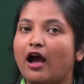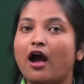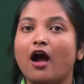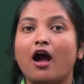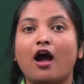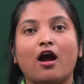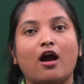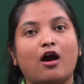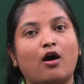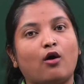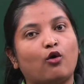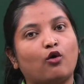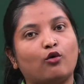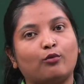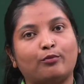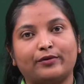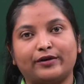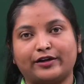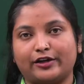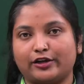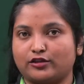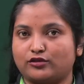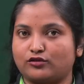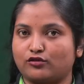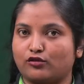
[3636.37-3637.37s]
OPDs
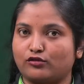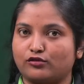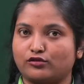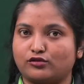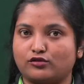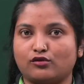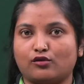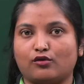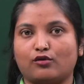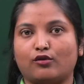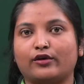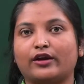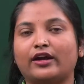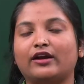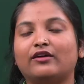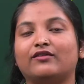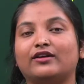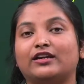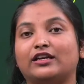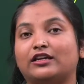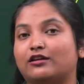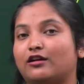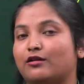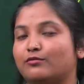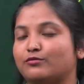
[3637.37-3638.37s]
also. Okay, when it
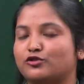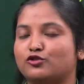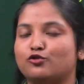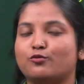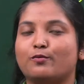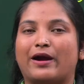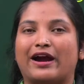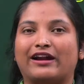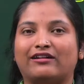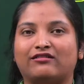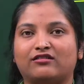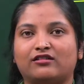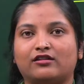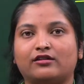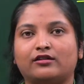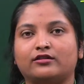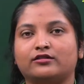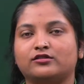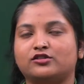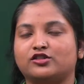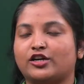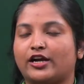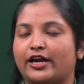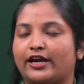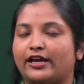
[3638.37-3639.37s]
comes to maternal and
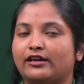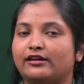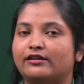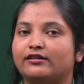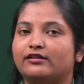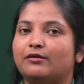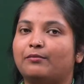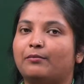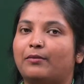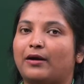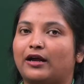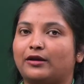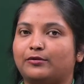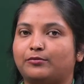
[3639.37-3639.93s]
child department,